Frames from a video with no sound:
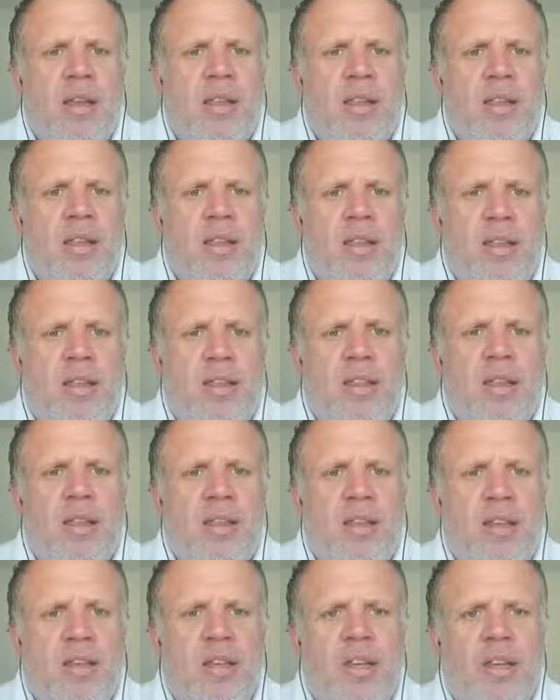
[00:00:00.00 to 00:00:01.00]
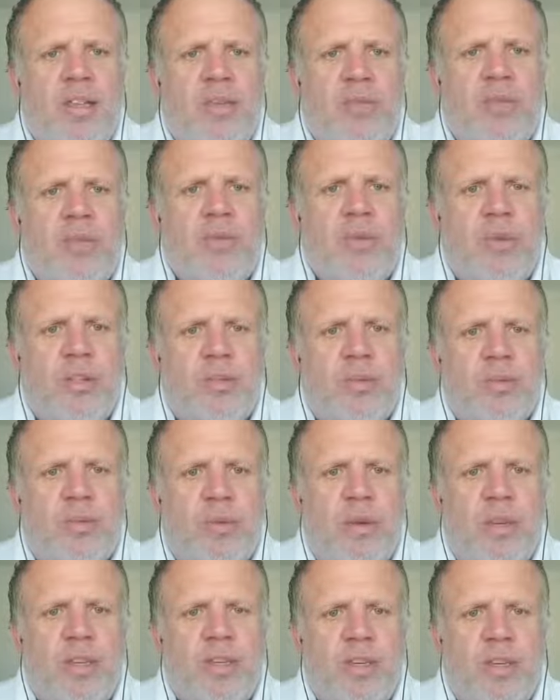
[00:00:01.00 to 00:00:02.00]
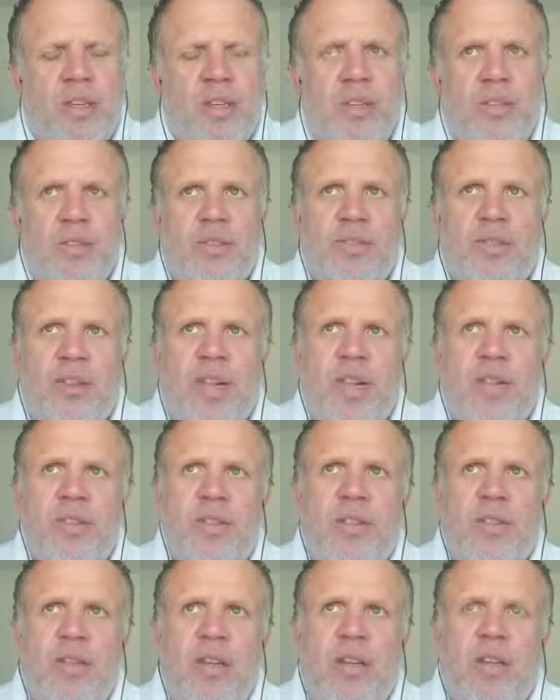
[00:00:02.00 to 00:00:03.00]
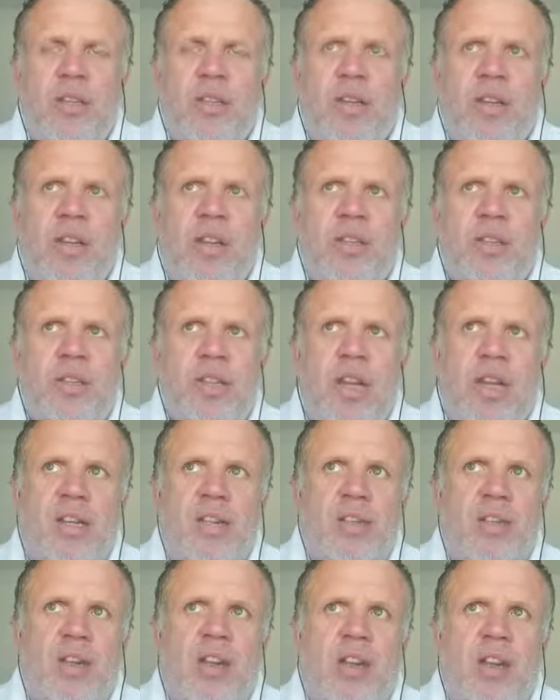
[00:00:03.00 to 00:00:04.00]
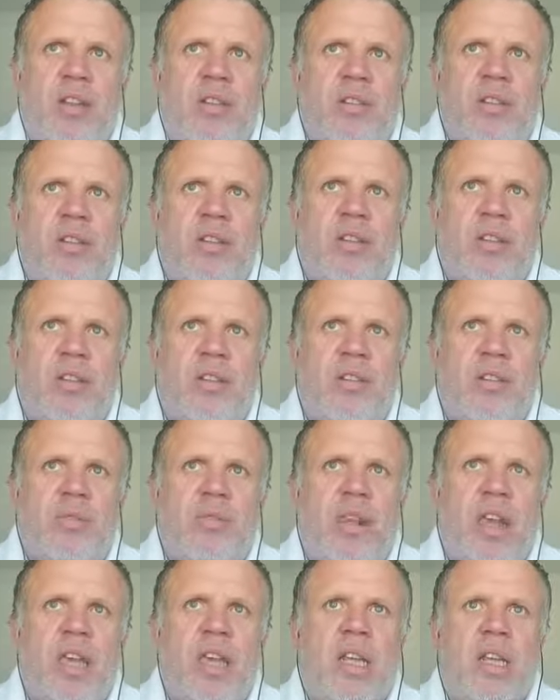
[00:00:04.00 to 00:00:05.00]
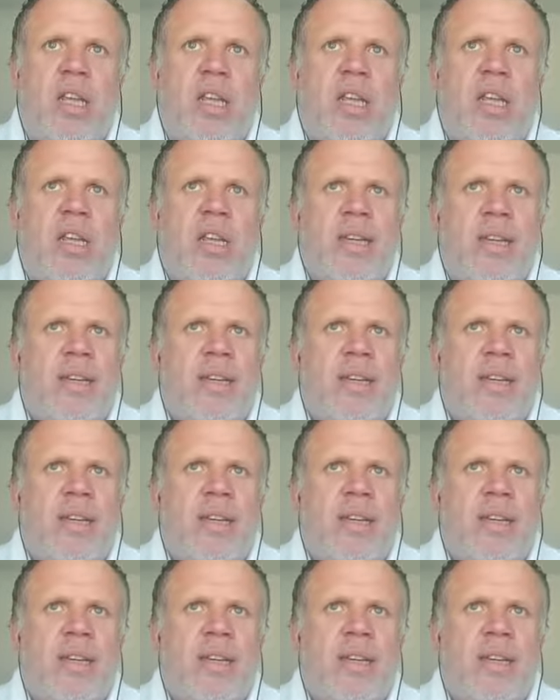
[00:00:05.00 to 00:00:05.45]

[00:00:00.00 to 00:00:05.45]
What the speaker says: The other thing that is always a useful exercise, and I challenge clients to do this regularly,